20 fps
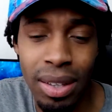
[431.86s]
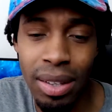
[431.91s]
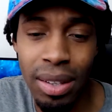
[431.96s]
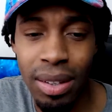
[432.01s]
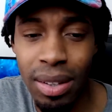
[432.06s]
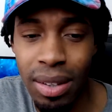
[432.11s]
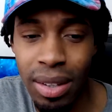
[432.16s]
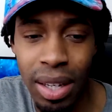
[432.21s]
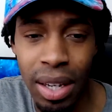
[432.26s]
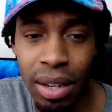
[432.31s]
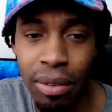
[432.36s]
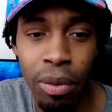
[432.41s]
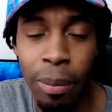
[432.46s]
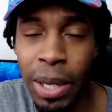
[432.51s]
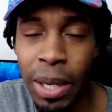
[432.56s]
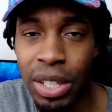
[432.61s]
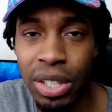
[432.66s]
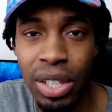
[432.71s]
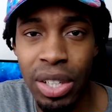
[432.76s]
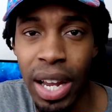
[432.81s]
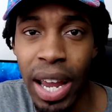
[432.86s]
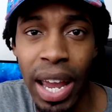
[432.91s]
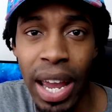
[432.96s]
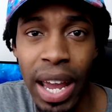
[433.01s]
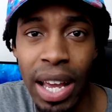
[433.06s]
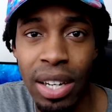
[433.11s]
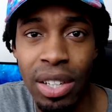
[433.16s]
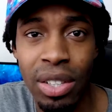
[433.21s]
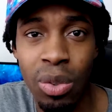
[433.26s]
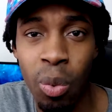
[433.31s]
the information I
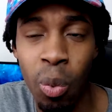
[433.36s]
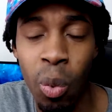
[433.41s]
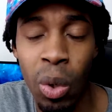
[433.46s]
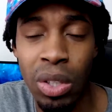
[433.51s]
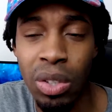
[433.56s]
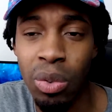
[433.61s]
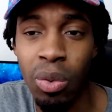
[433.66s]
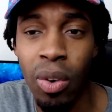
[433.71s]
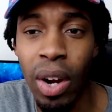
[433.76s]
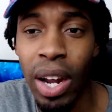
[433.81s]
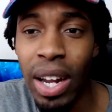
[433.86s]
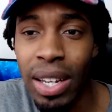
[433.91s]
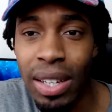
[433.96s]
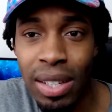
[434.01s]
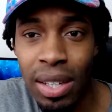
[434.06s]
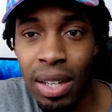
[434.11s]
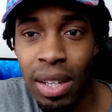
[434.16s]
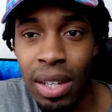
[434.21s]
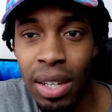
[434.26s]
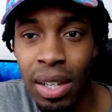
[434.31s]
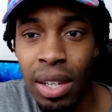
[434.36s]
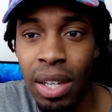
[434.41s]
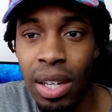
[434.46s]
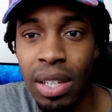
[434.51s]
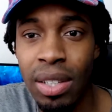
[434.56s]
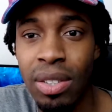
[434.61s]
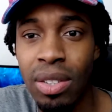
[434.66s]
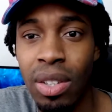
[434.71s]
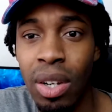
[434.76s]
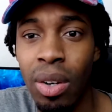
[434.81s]
had just wasn't right,
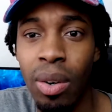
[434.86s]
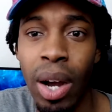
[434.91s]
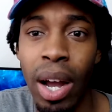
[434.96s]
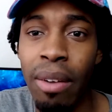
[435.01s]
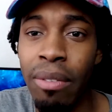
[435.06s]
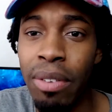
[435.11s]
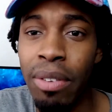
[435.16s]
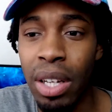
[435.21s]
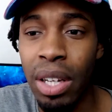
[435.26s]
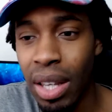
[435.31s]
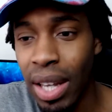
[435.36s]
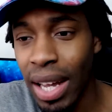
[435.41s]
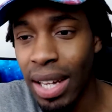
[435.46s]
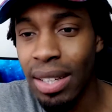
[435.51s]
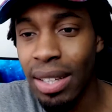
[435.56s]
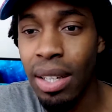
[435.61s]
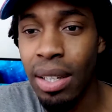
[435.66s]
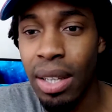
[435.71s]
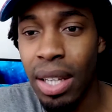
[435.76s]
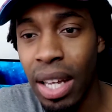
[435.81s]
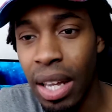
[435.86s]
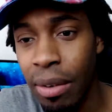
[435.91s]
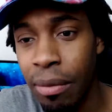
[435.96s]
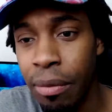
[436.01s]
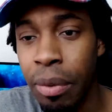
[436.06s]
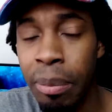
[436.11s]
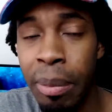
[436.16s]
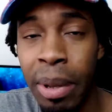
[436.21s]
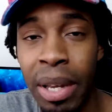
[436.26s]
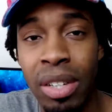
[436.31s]
and so I've collected the
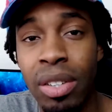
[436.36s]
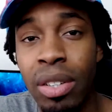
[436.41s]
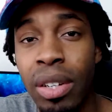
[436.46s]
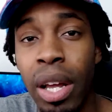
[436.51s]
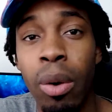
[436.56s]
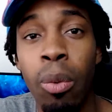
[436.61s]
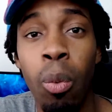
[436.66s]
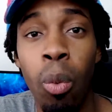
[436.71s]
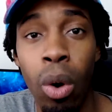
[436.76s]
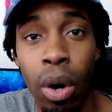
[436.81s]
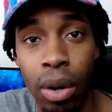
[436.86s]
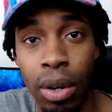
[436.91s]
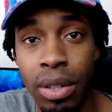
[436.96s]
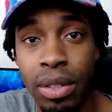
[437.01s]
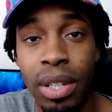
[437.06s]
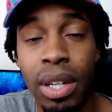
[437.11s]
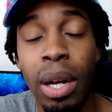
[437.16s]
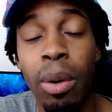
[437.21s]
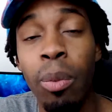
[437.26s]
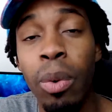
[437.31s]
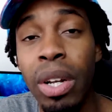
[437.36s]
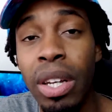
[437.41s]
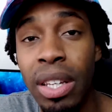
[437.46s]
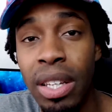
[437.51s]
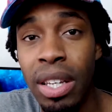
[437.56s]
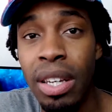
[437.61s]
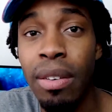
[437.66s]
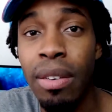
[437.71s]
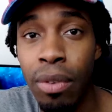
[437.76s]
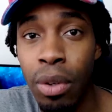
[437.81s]
information that works, and I want to
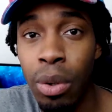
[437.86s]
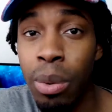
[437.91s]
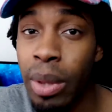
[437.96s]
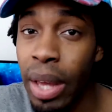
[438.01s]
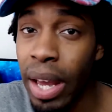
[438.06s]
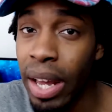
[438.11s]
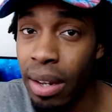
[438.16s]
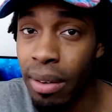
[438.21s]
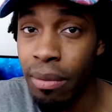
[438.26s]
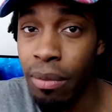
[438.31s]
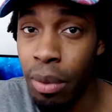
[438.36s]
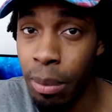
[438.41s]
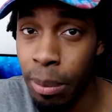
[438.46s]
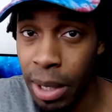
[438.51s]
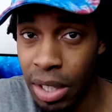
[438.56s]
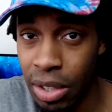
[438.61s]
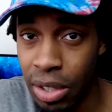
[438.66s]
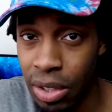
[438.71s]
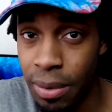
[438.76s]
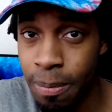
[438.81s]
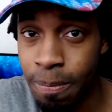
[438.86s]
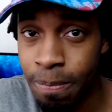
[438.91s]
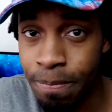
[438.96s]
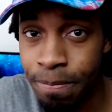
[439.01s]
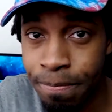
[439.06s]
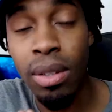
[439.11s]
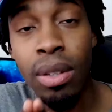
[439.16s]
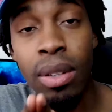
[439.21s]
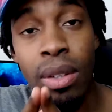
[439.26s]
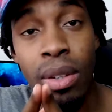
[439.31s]
give you that information.
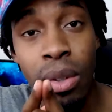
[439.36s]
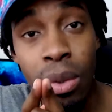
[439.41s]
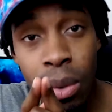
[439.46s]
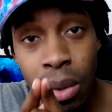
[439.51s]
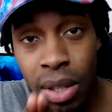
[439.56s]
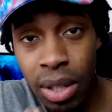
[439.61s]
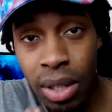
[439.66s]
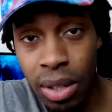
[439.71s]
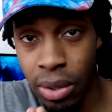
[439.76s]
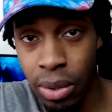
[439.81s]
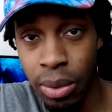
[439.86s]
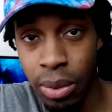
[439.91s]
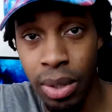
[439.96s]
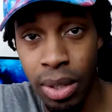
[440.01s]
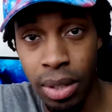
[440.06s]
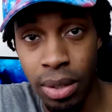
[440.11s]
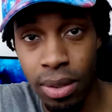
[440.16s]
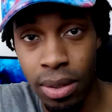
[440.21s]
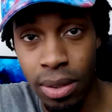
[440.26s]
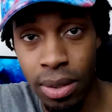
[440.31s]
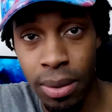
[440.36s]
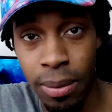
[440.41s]
You can do this.